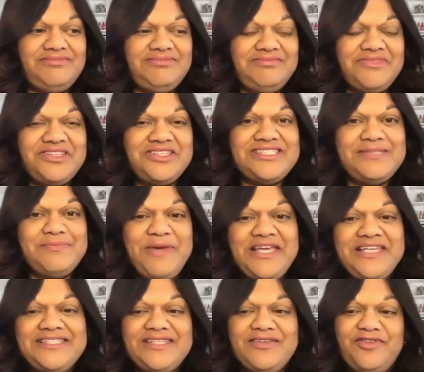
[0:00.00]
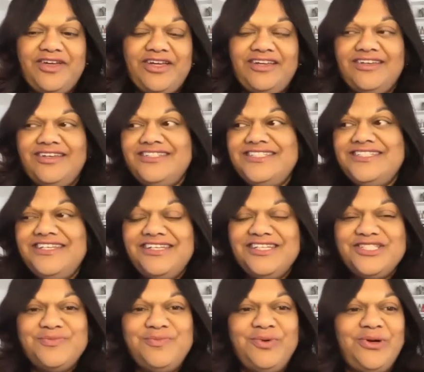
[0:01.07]
the space of a, a
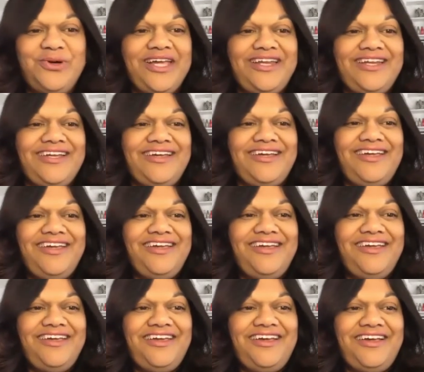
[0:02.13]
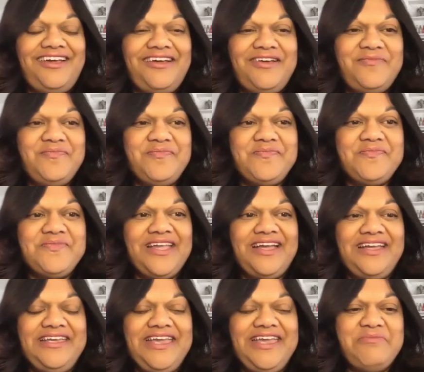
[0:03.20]
teenage boy and a um, a
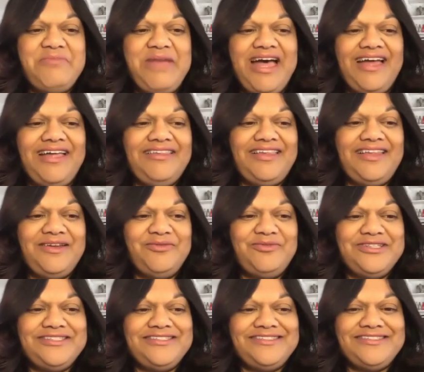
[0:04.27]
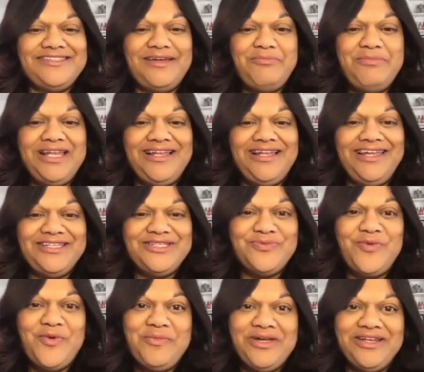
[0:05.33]
gay man than it was a middle-aged
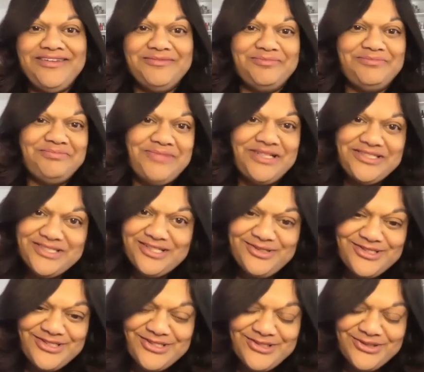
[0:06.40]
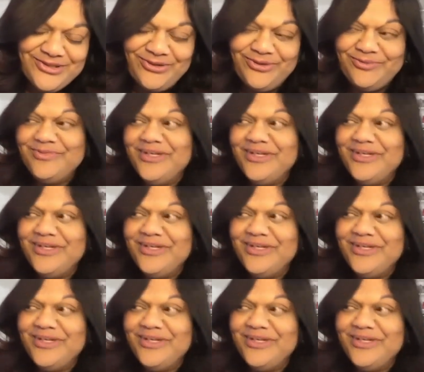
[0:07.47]
woman much closer to home.